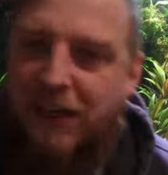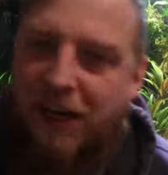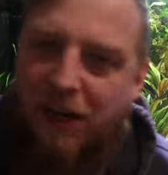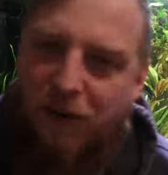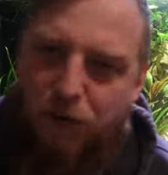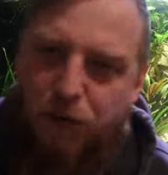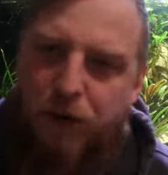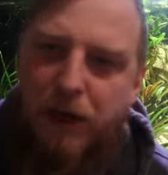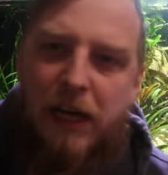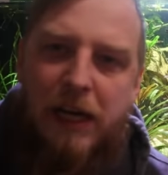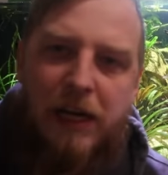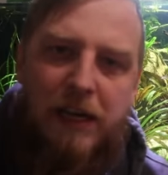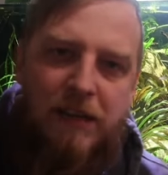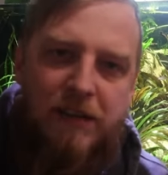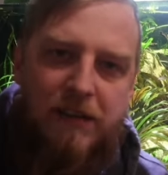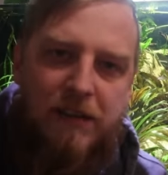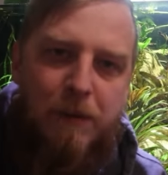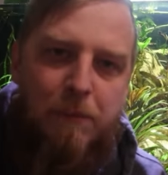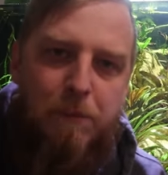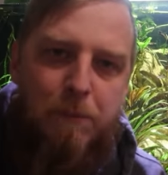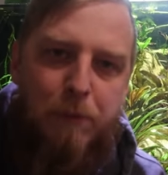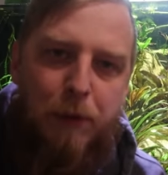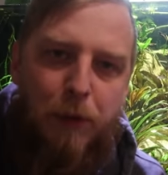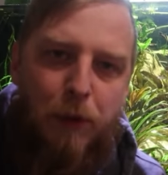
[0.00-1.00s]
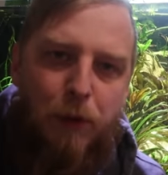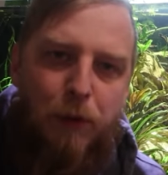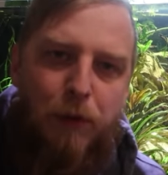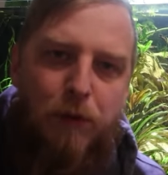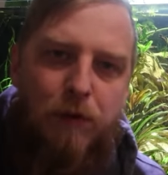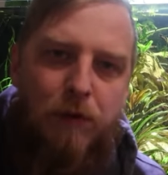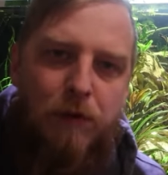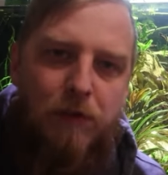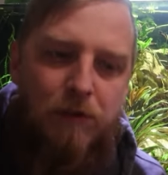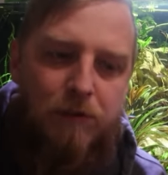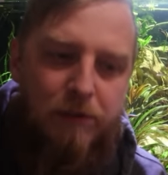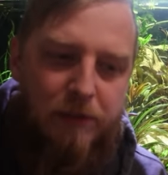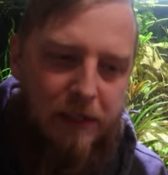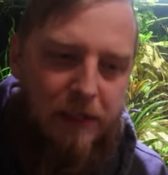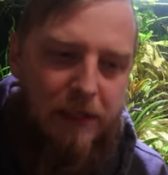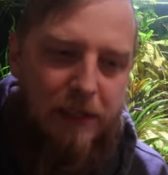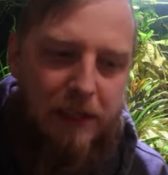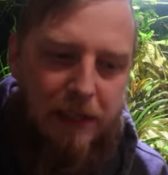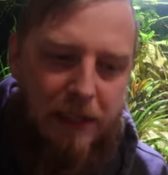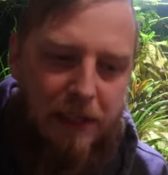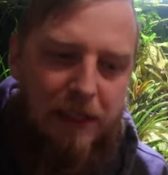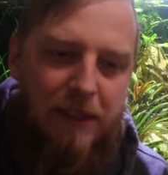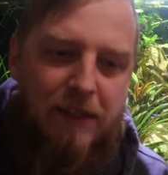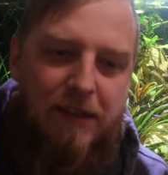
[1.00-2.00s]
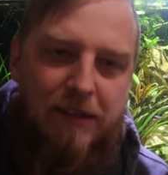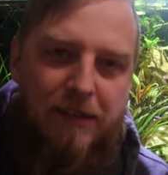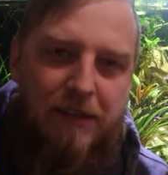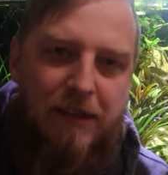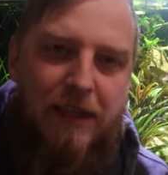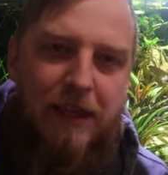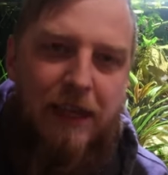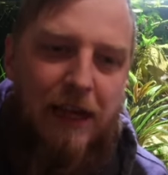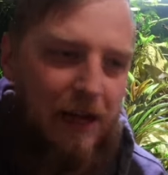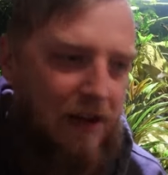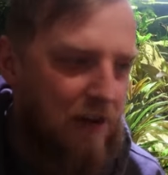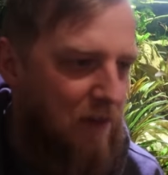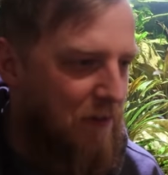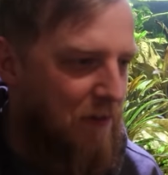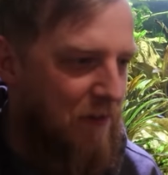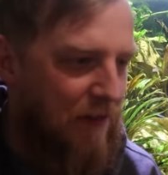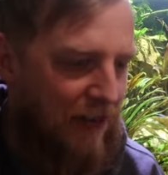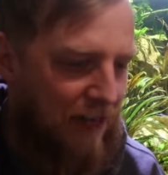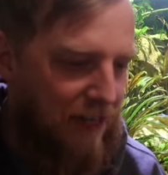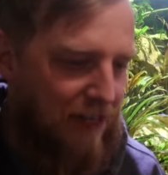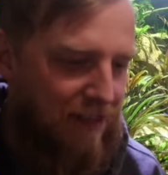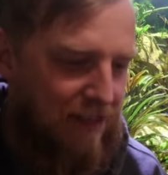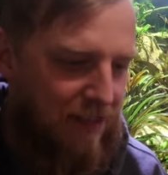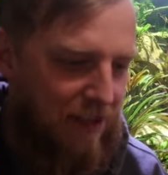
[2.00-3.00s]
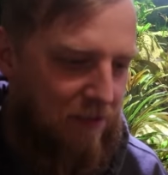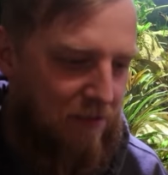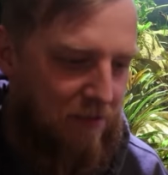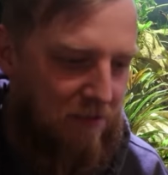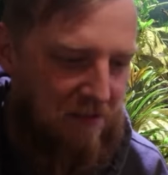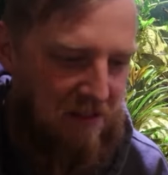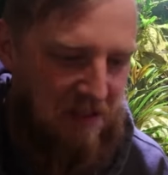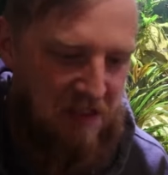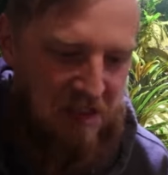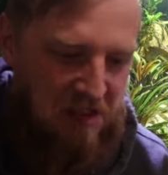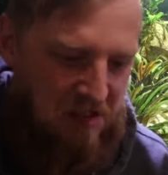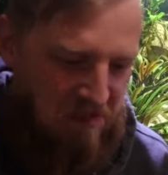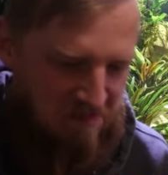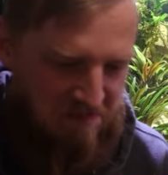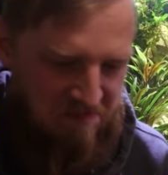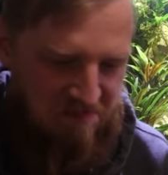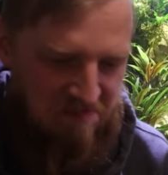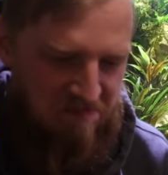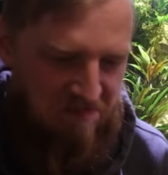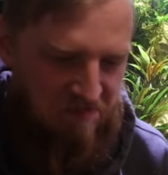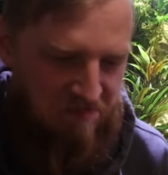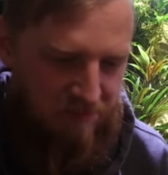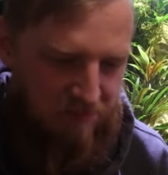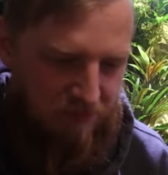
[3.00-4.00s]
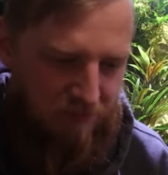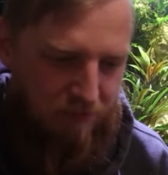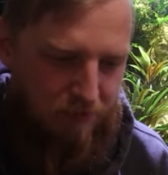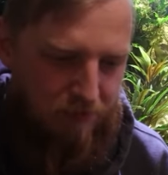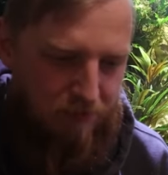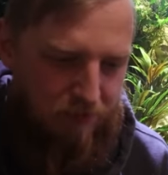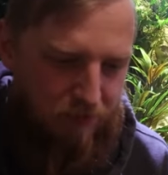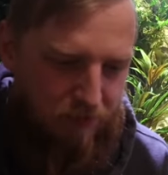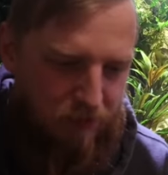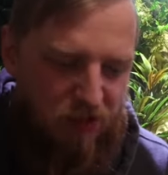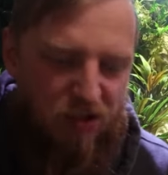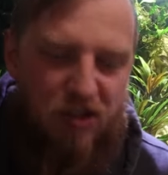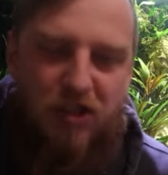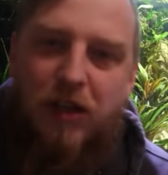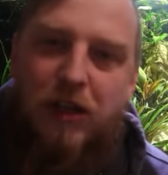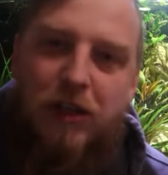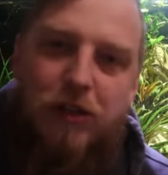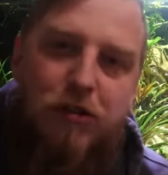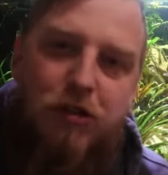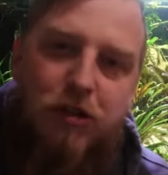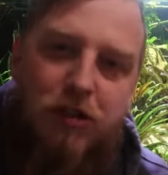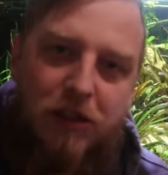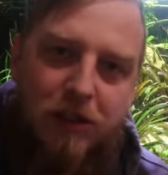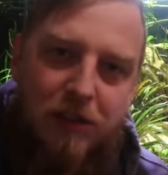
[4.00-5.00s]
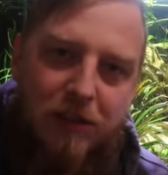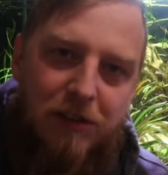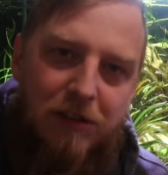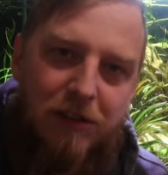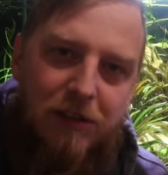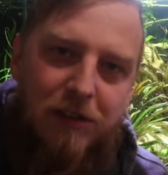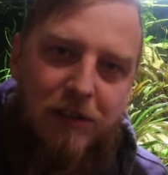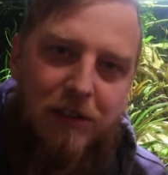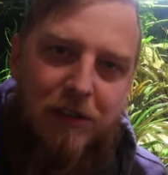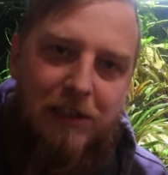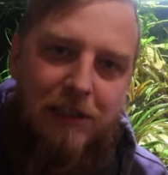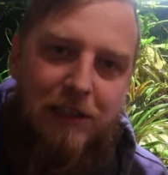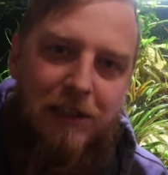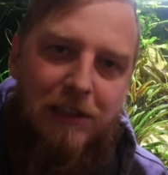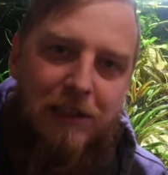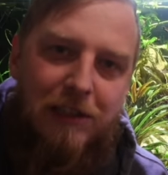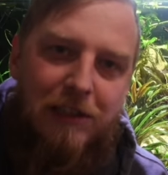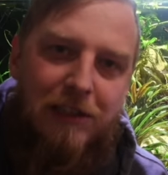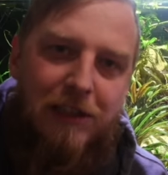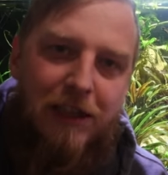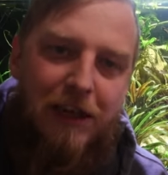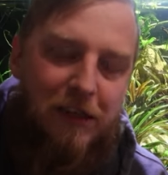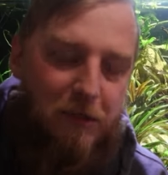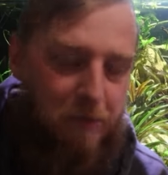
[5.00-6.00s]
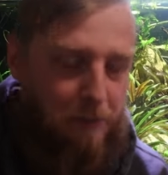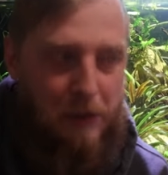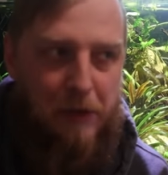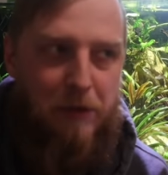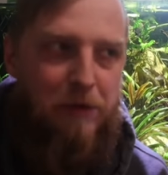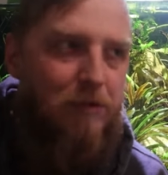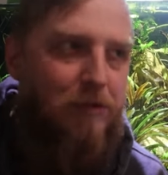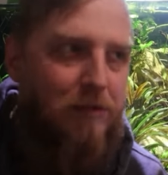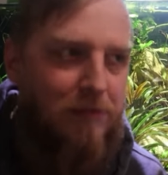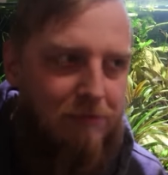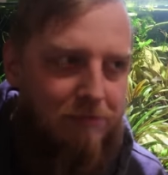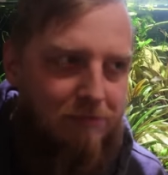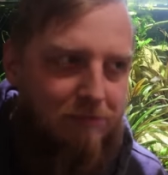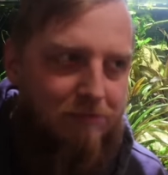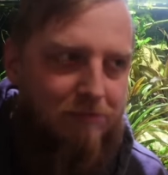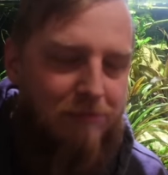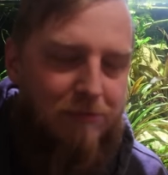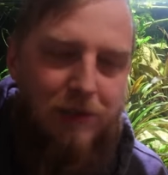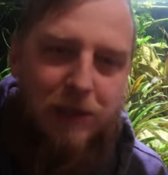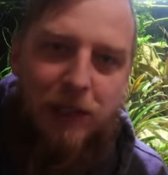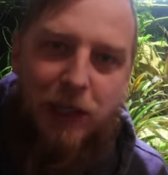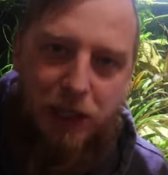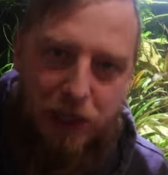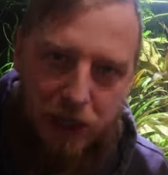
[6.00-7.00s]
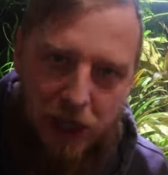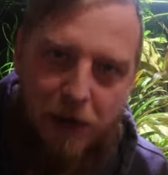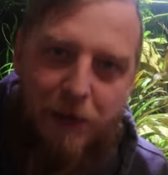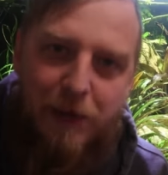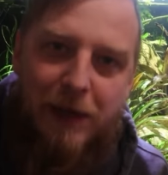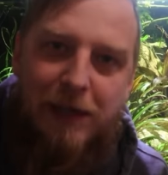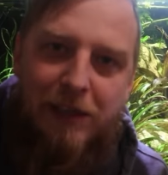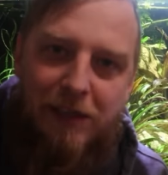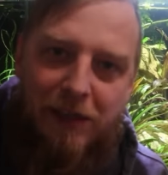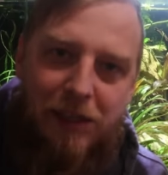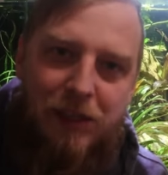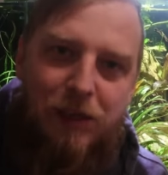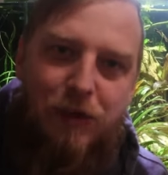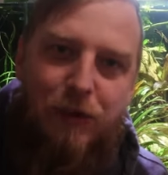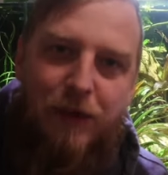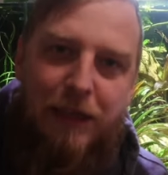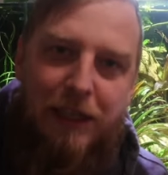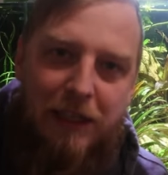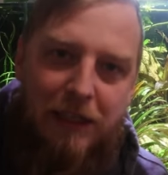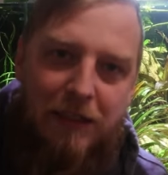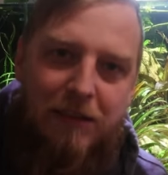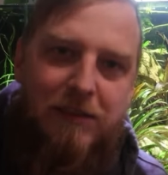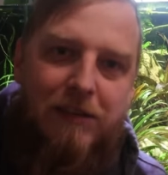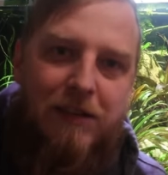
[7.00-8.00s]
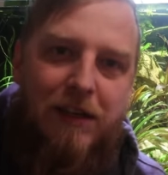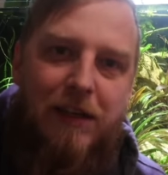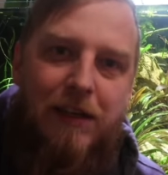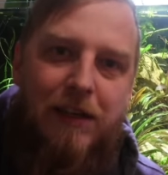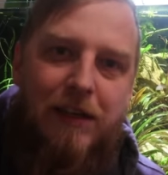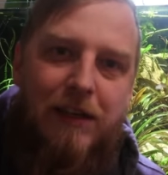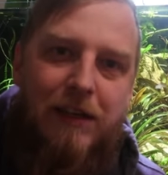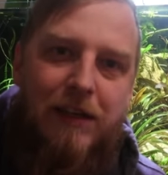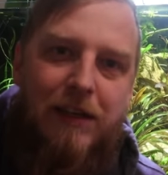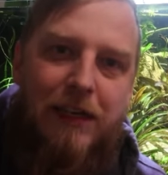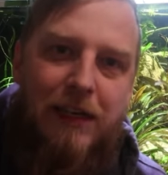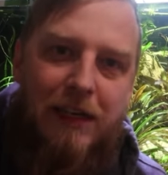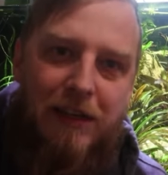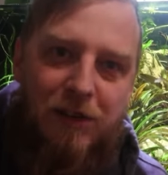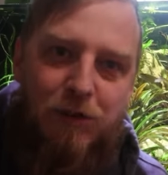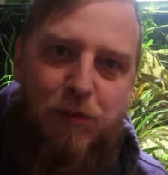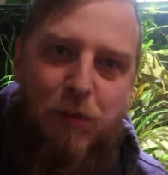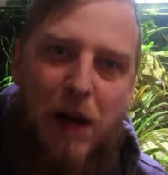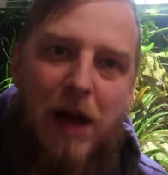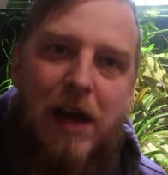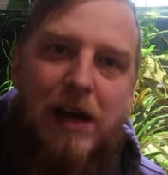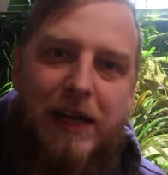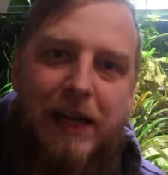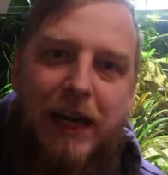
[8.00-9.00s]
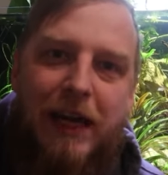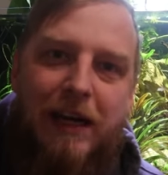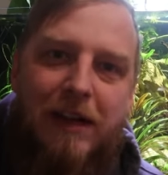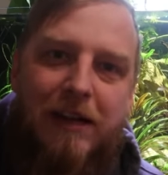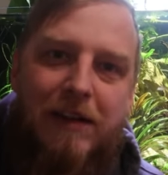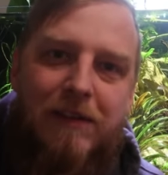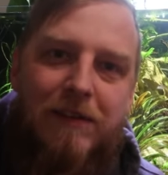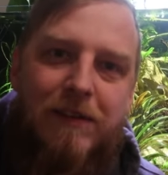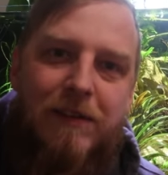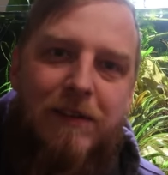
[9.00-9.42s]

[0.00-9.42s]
a really simple, really easy, and effective solution, I suppose, to knowing that your heater is working.